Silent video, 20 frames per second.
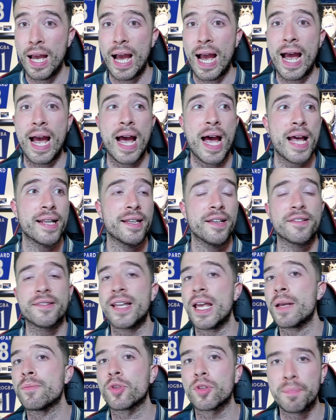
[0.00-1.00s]
And his
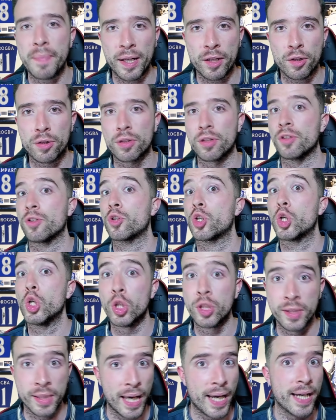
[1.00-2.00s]
name was mentioned,
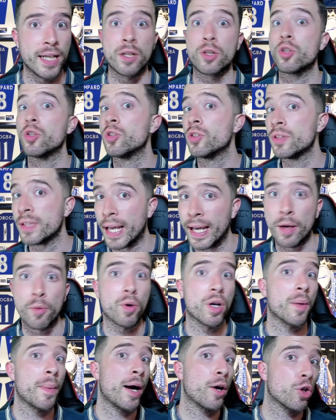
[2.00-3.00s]
Kounde. Kounde.
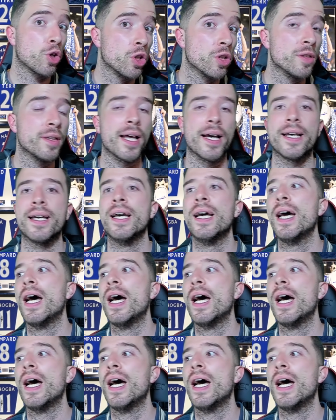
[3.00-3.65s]
What about Kounde?